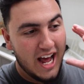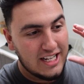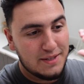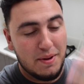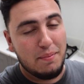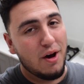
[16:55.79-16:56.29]

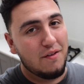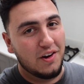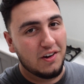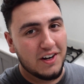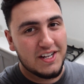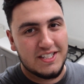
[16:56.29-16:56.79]
And to be
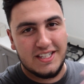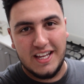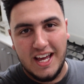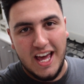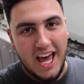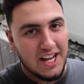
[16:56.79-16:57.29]
perfectly honest,
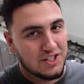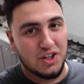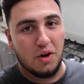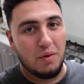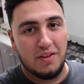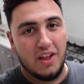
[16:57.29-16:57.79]
it's
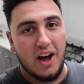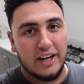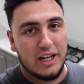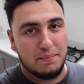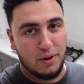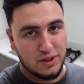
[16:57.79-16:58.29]
not one that I
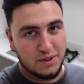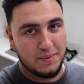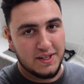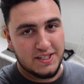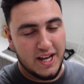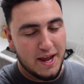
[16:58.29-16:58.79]
could
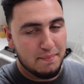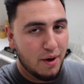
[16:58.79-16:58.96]
possibly say.